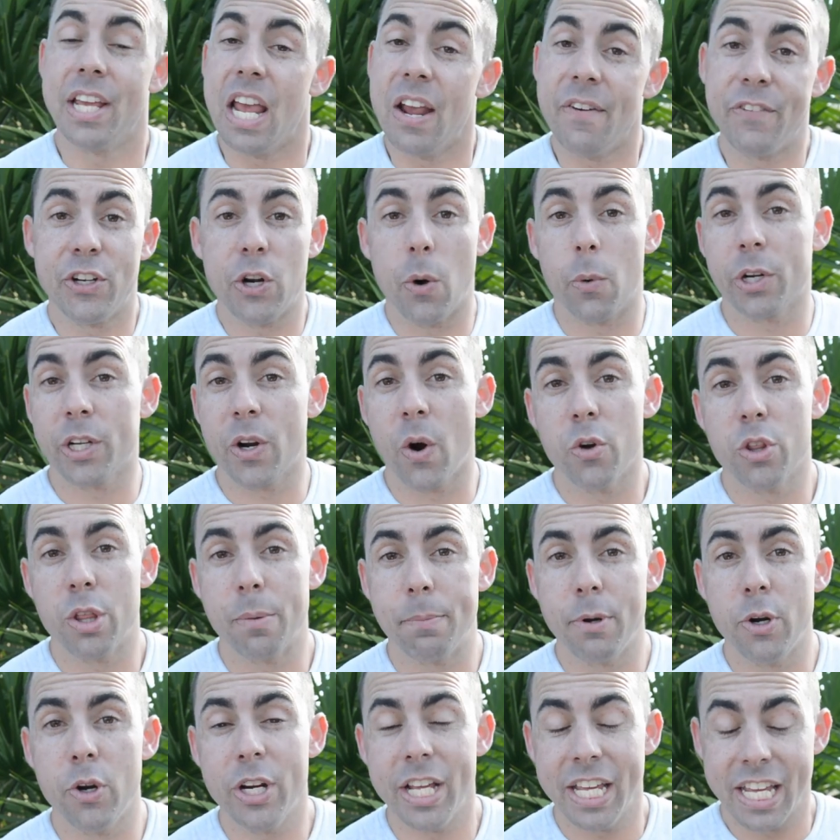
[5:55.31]
If you don't want to go with the
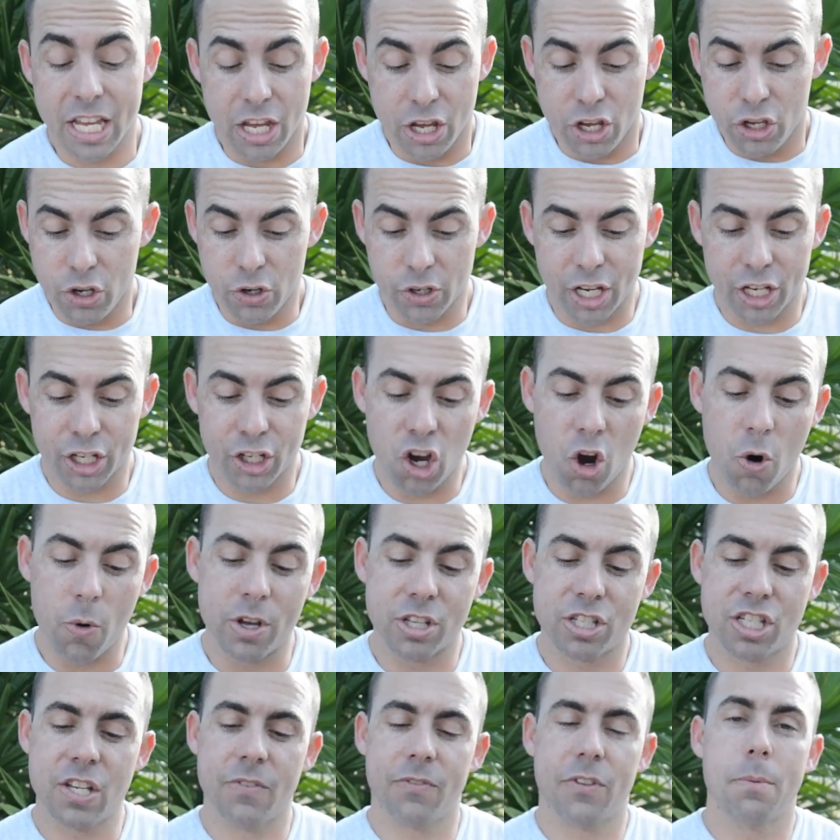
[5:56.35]
booty, you can go
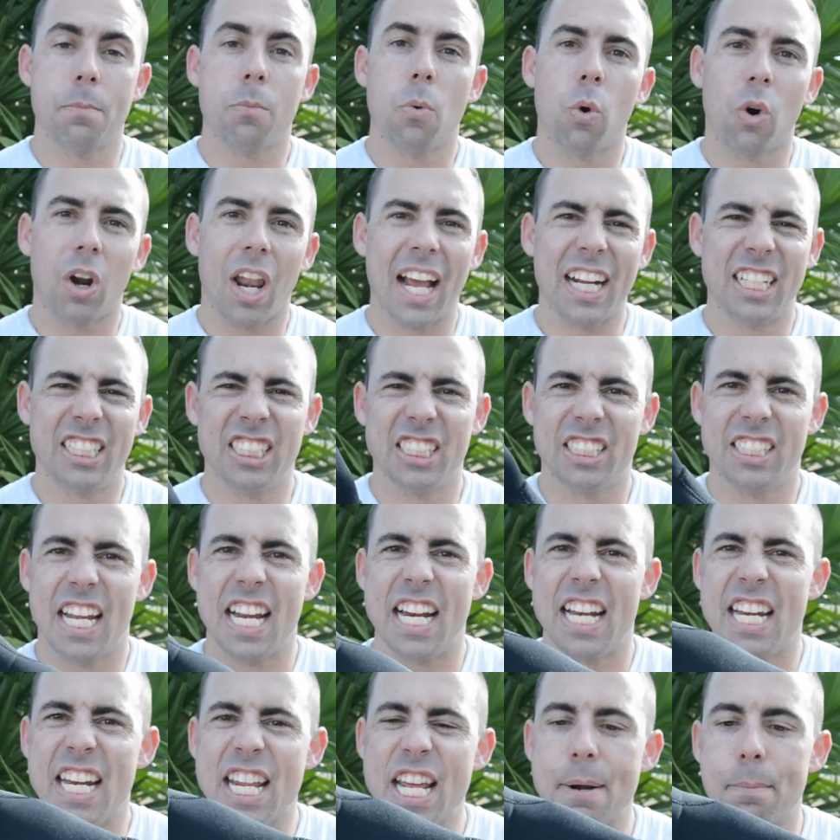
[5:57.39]
with something more like just
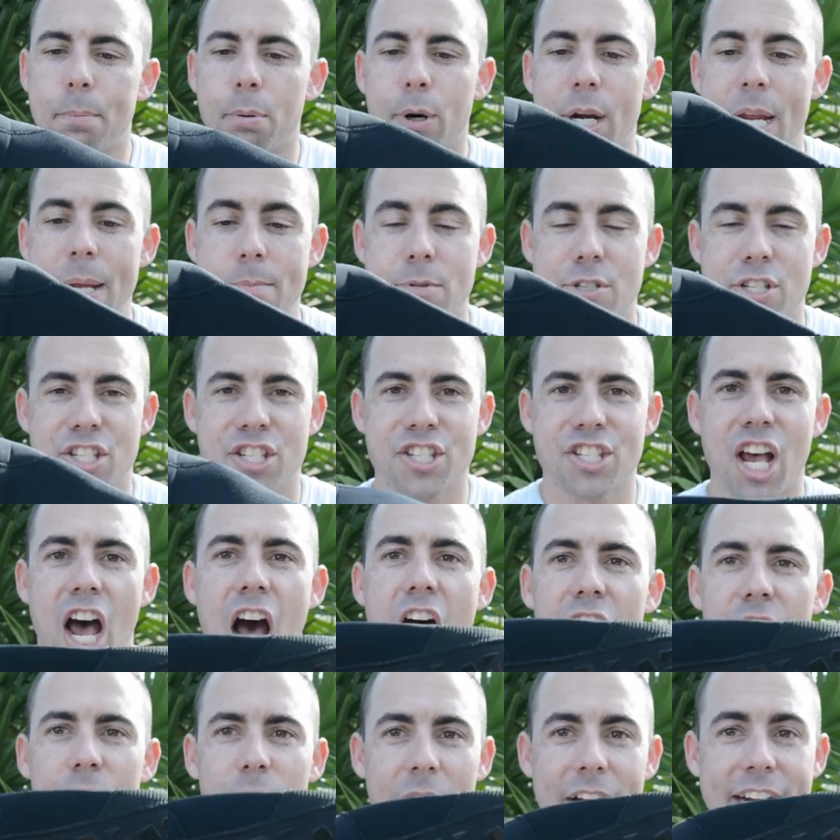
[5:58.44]
a neoprene
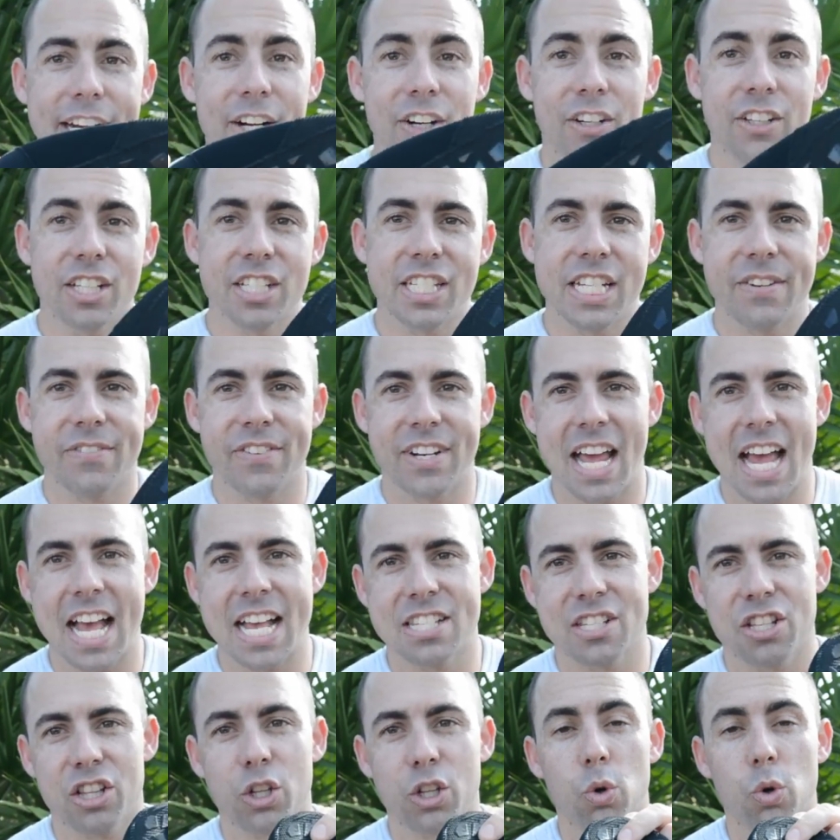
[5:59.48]
sock right here. This even
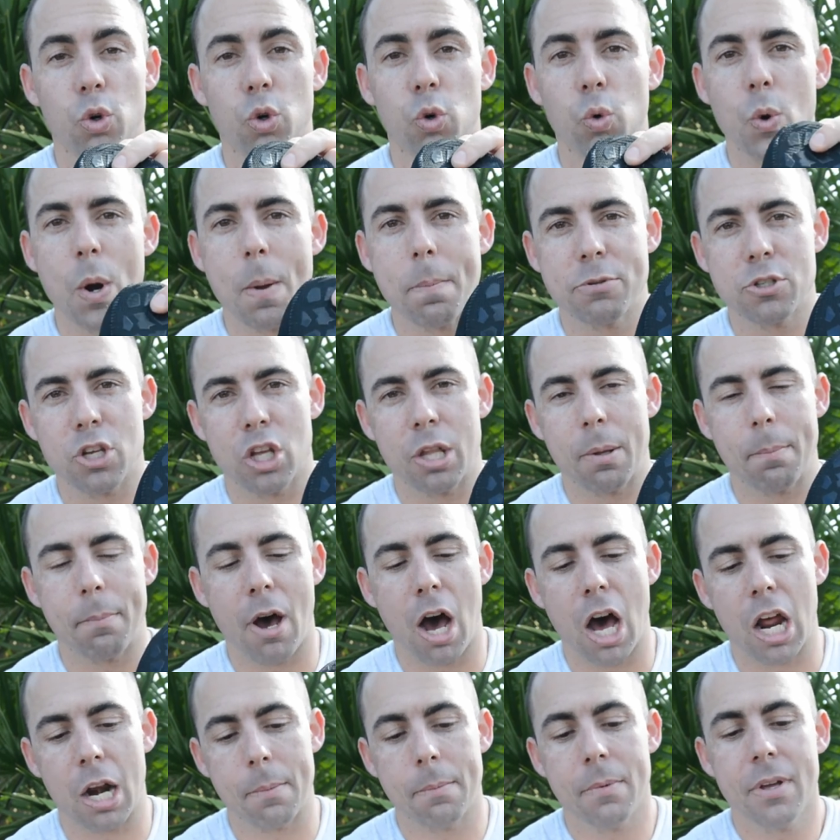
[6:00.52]
has grips on the
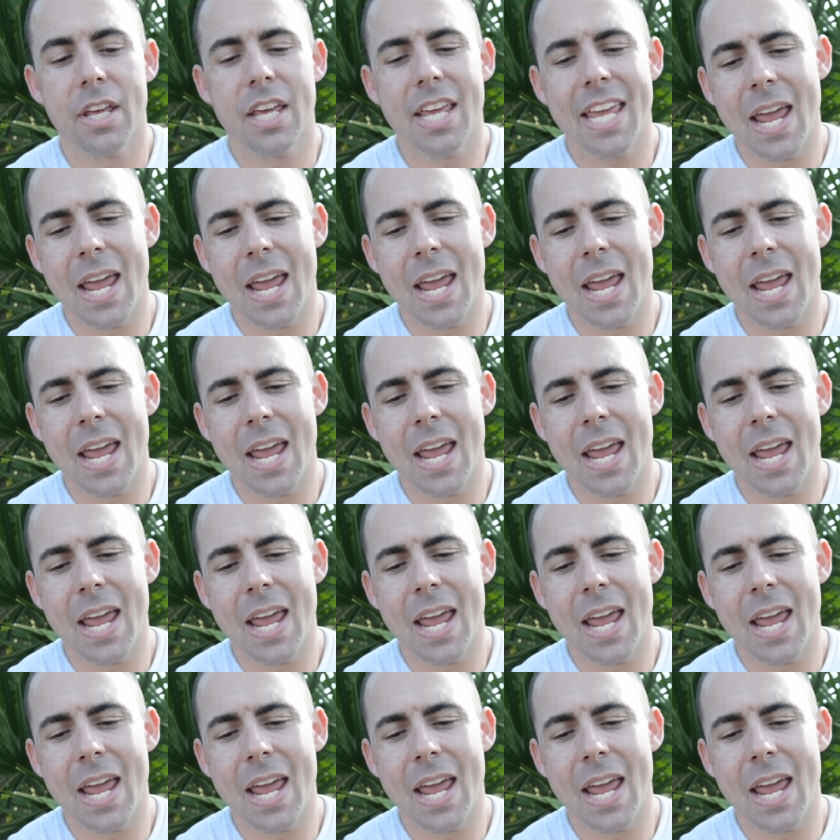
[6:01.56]
bottom.